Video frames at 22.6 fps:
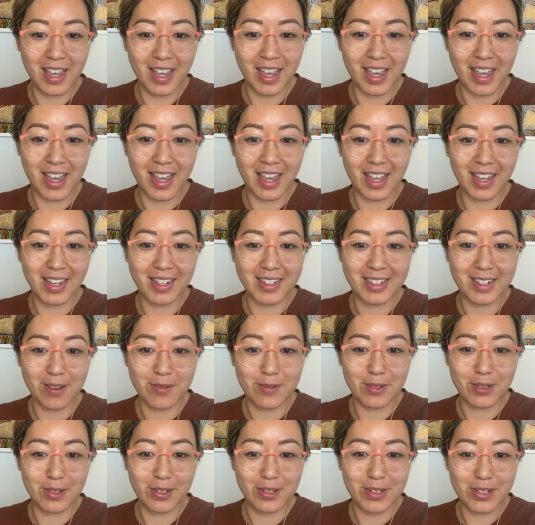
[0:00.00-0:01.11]
And I'm
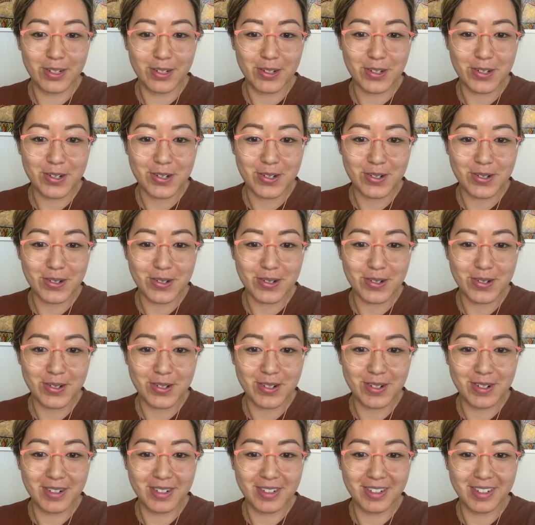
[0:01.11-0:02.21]
not too
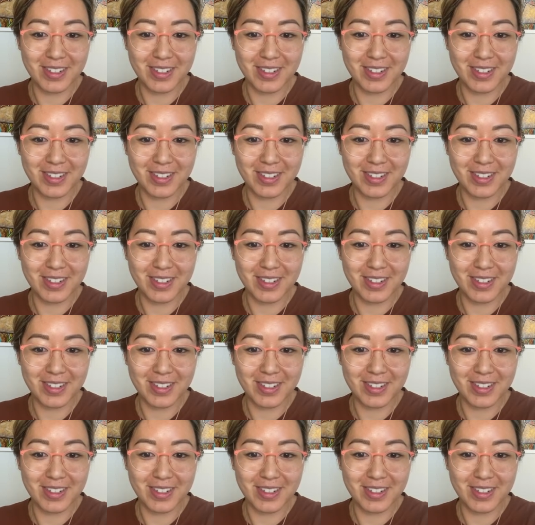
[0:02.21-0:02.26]
sure